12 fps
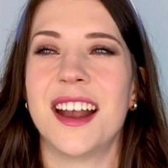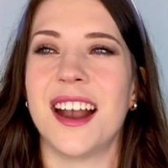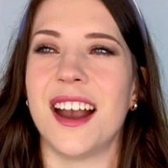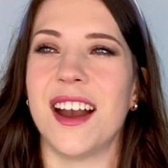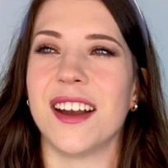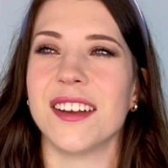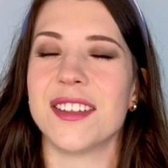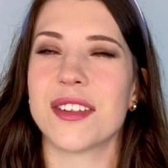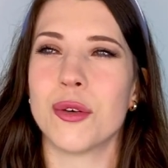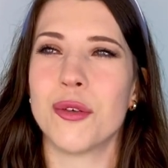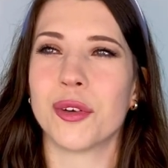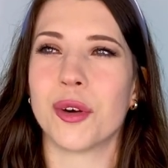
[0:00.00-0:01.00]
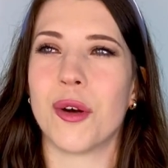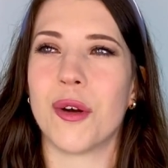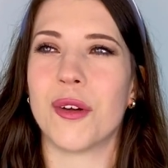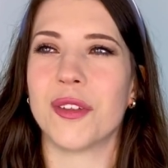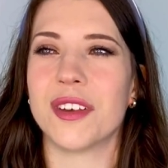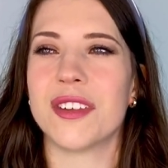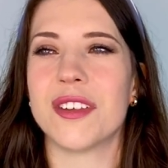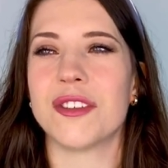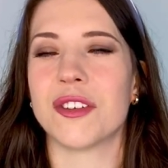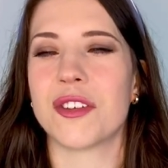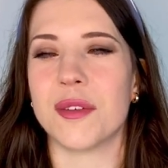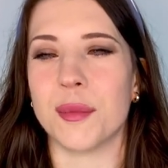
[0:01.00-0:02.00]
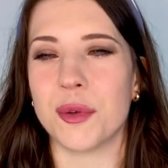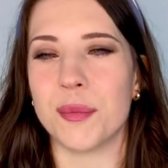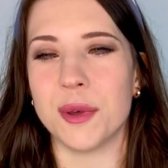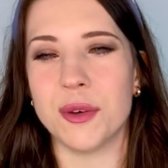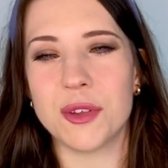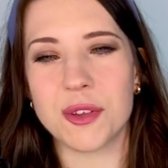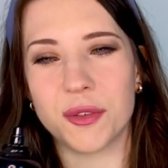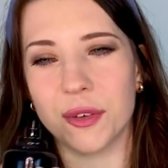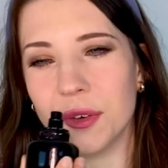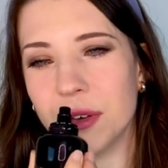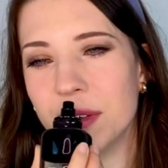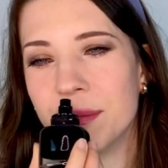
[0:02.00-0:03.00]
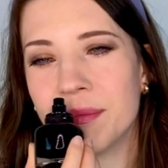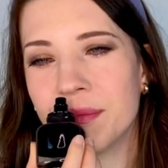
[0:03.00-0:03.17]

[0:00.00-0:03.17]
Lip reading: And overall, this is just the most beautiful,